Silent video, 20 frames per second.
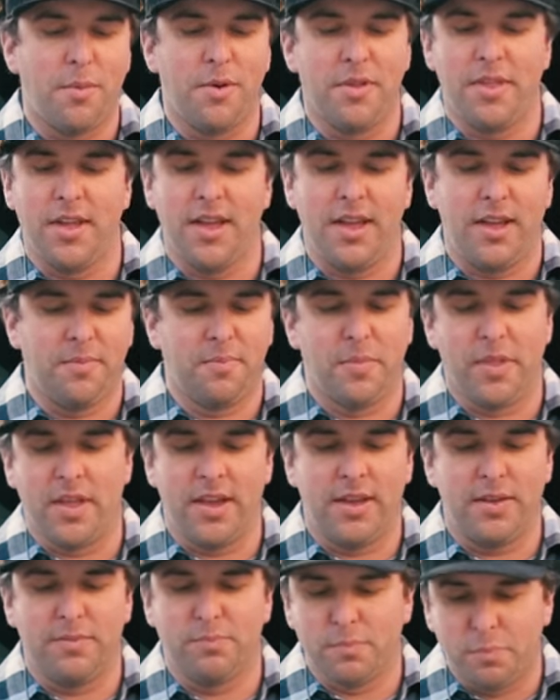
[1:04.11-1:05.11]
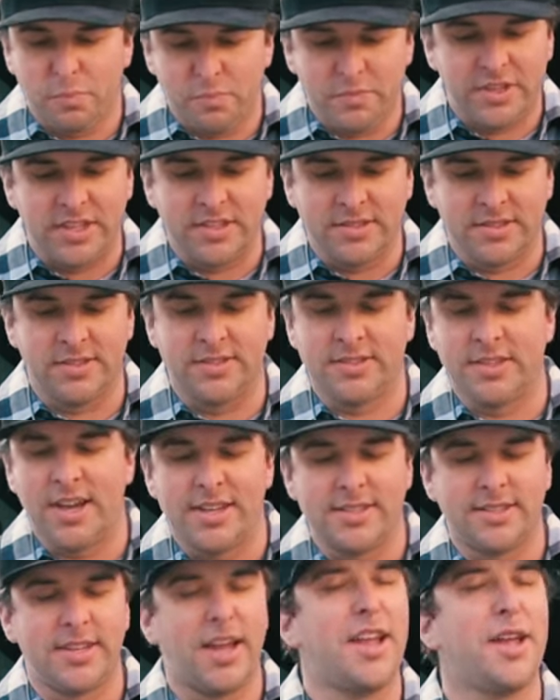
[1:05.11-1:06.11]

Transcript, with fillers: with a decent sized